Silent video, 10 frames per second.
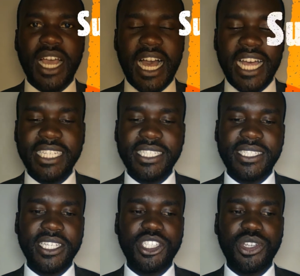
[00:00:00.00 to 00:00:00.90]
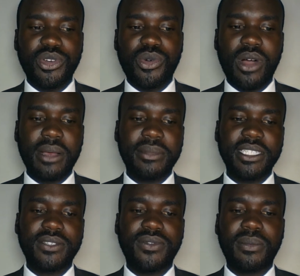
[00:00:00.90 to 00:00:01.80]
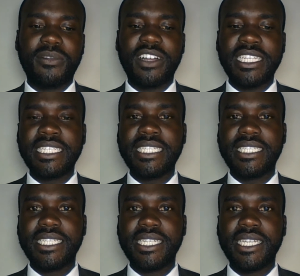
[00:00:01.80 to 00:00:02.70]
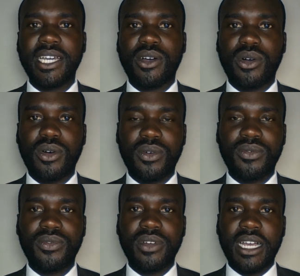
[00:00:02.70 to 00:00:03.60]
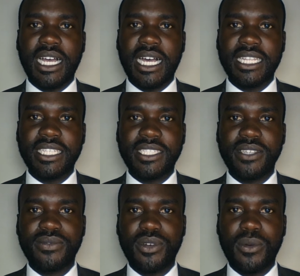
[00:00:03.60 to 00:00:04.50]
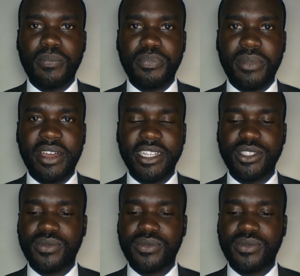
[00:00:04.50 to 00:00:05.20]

and essential requirements for validity of the civil marriage.